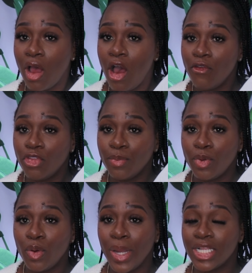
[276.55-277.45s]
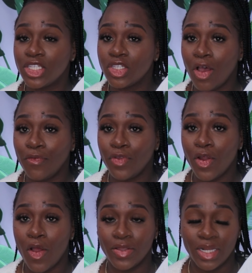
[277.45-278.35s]
comfortable and
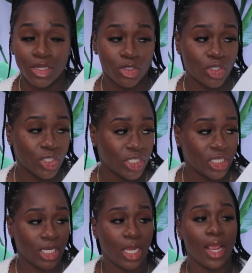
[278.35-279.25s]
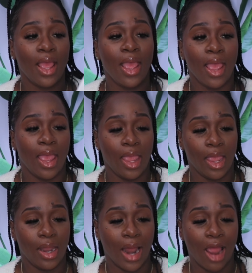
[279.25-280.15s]
softer on their little tushy,
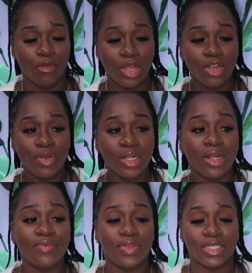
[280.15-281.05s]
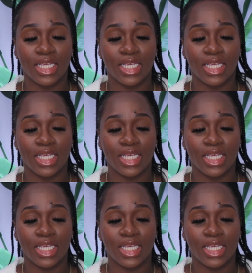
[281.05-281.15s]
and I really love this.